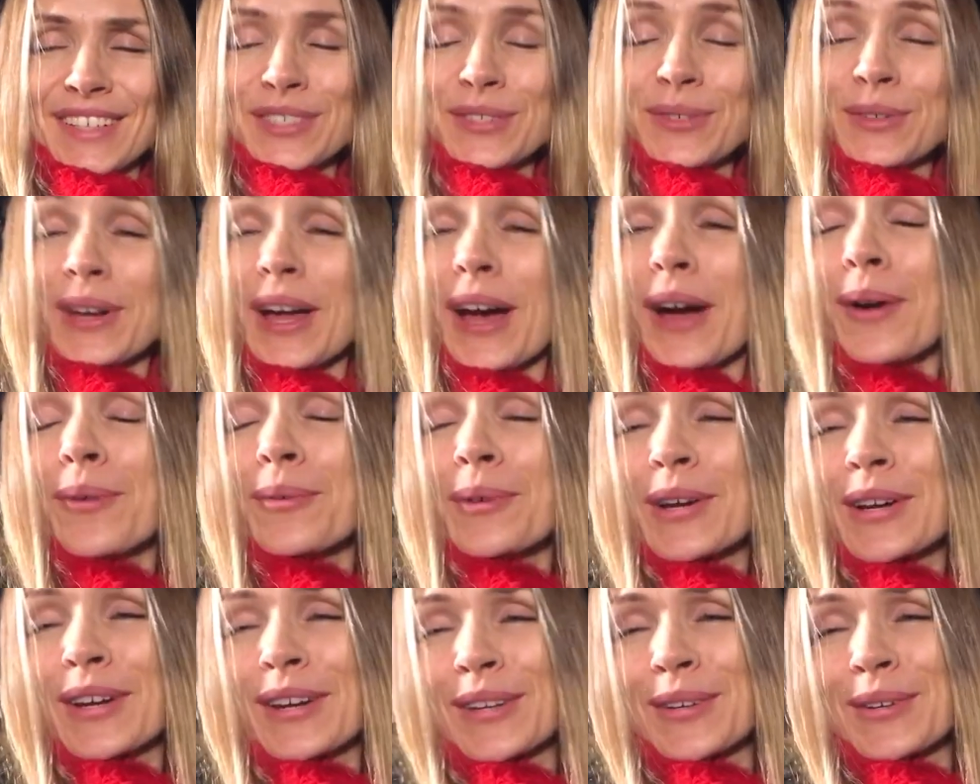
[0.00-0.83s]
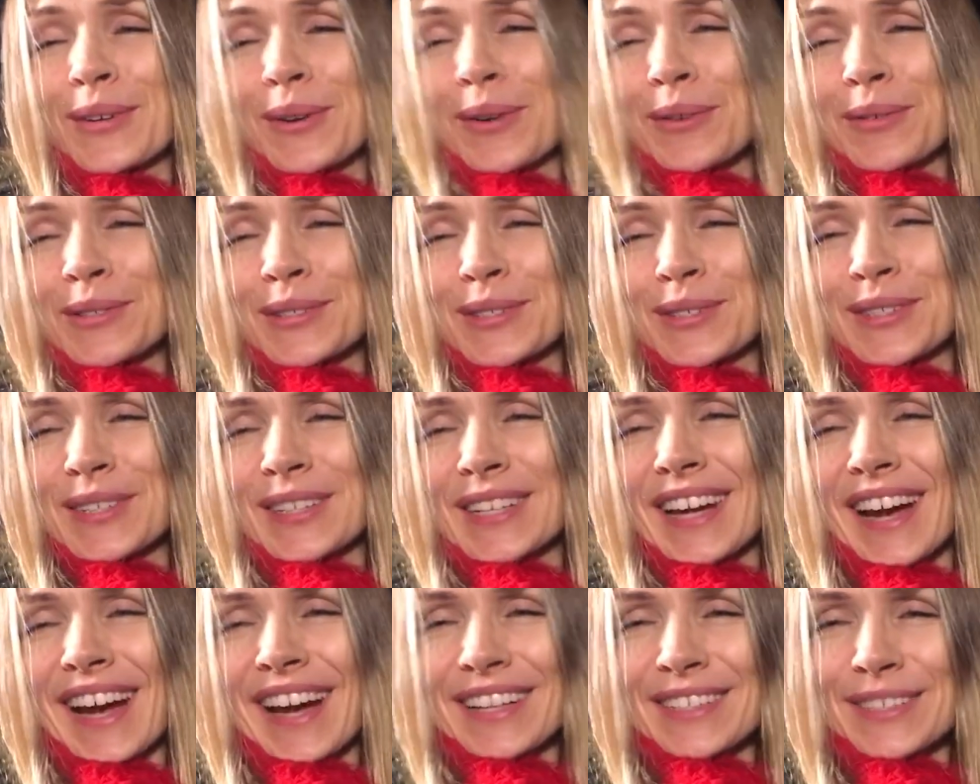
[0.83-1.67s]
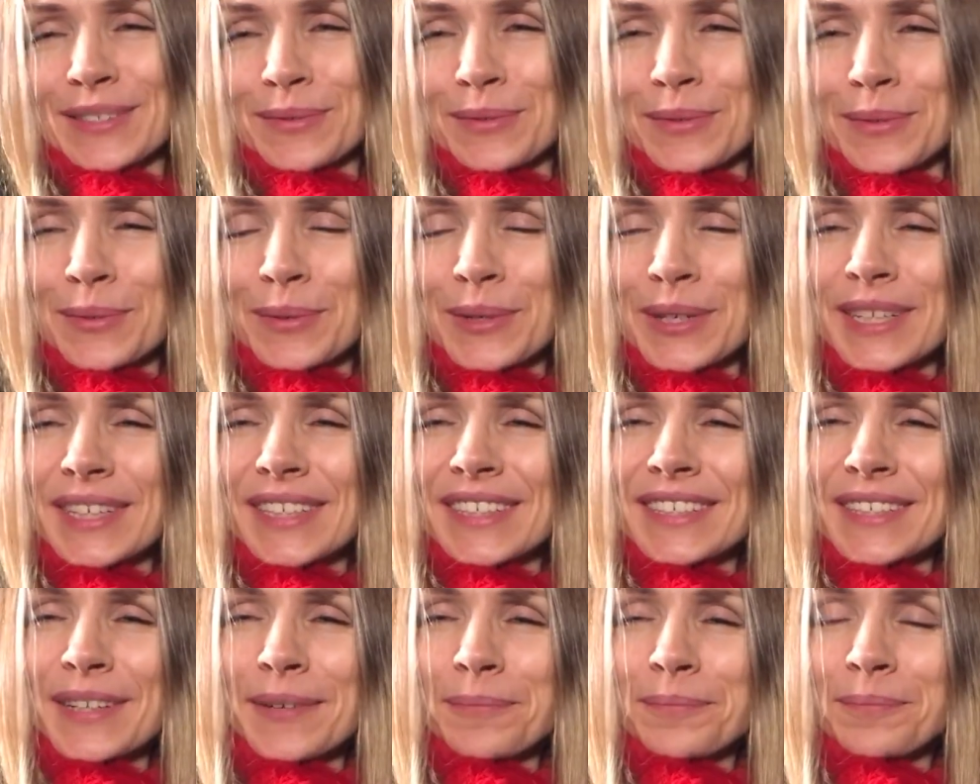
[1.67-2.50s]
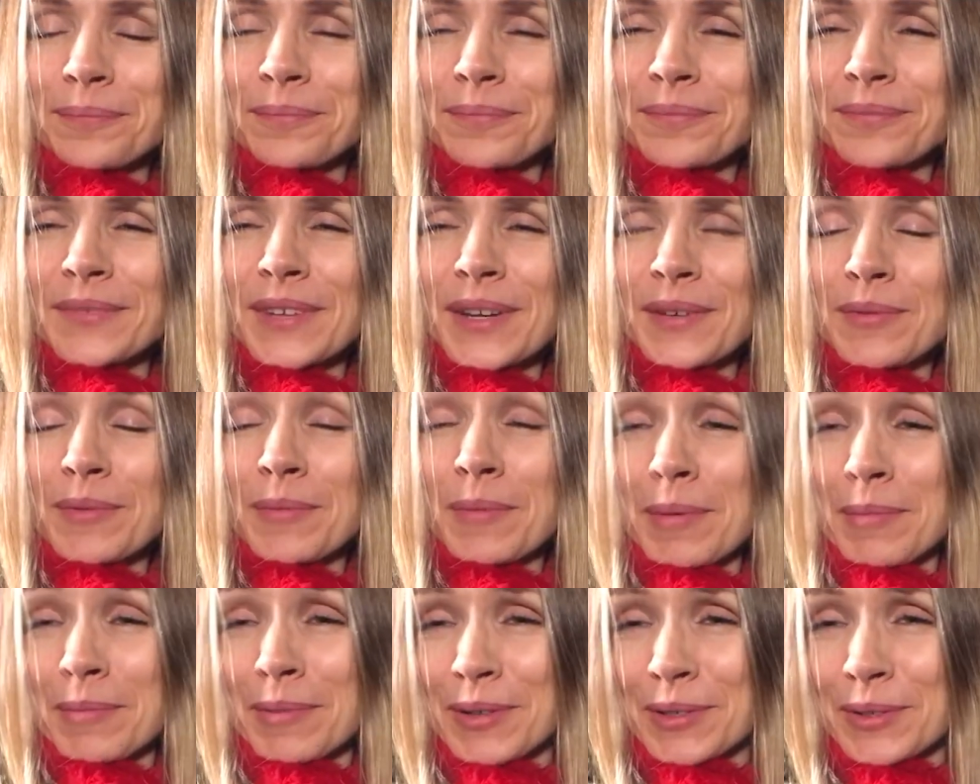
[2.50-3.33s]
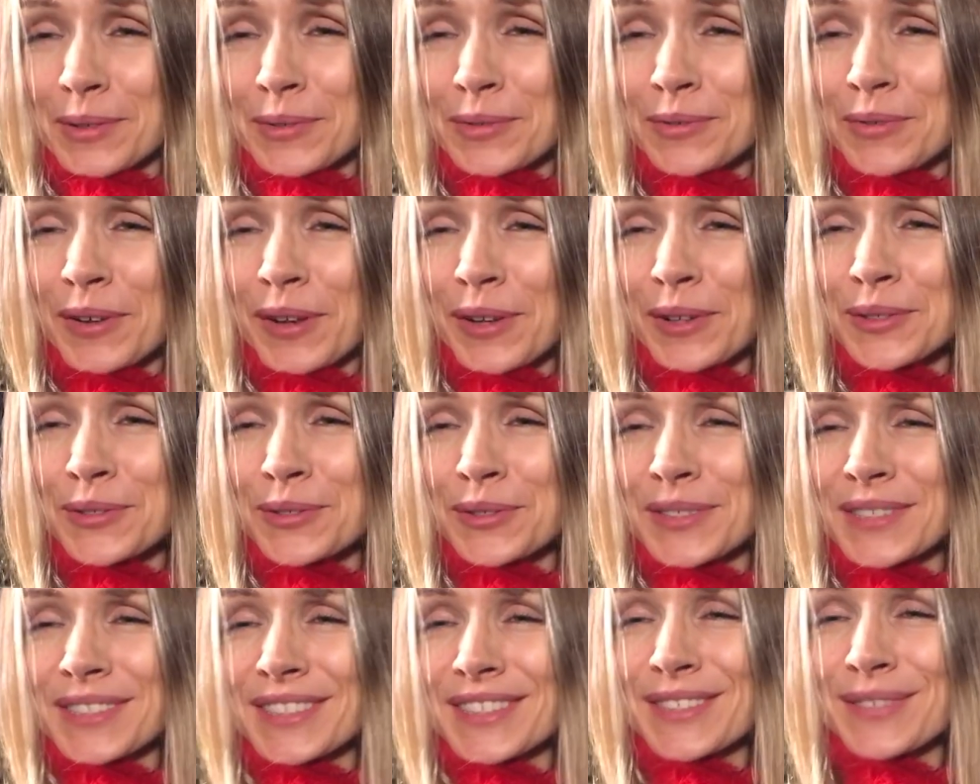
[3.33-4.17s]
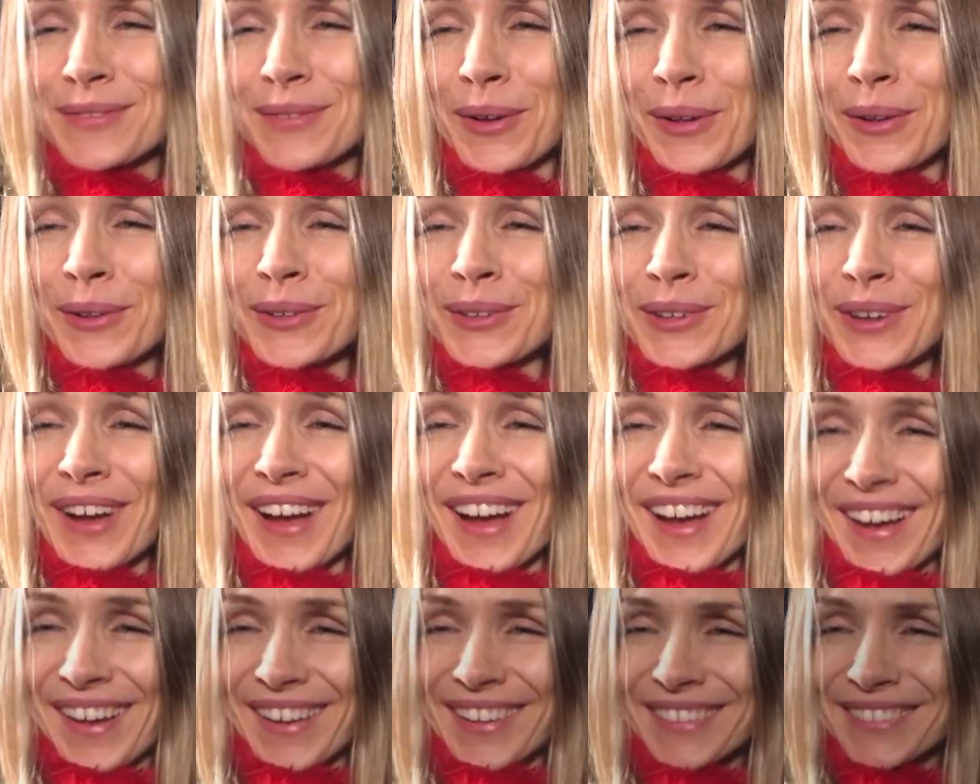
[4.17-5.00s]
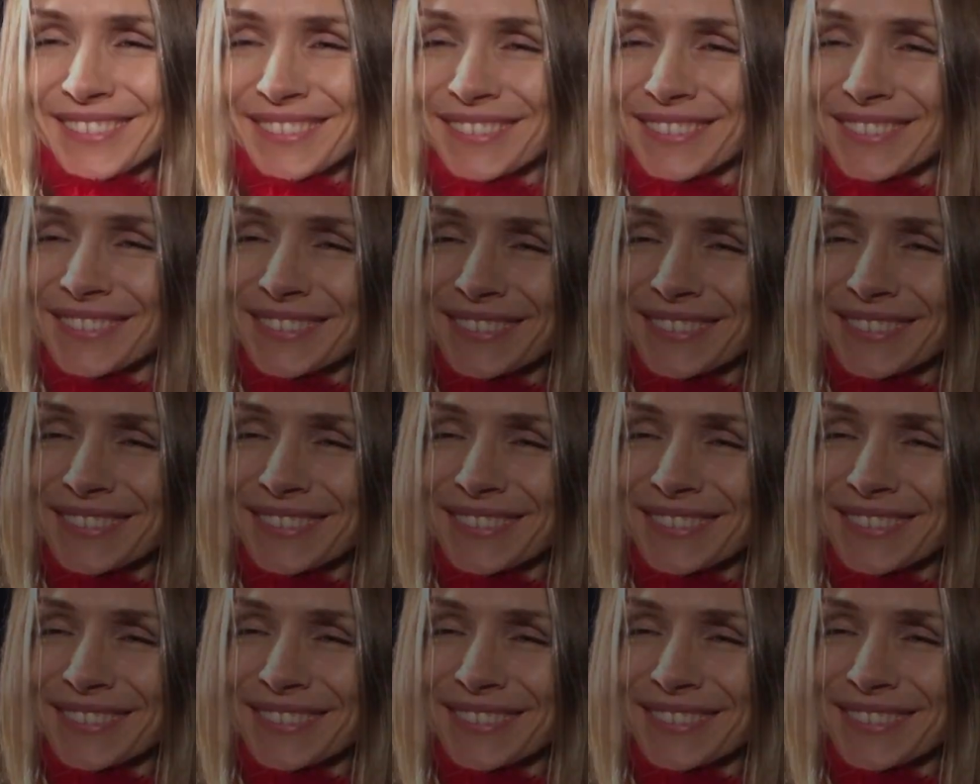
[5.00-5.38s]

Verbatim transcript: So now we're going to go over to the cards of the week. And remember, don't follow trends, follow your heart.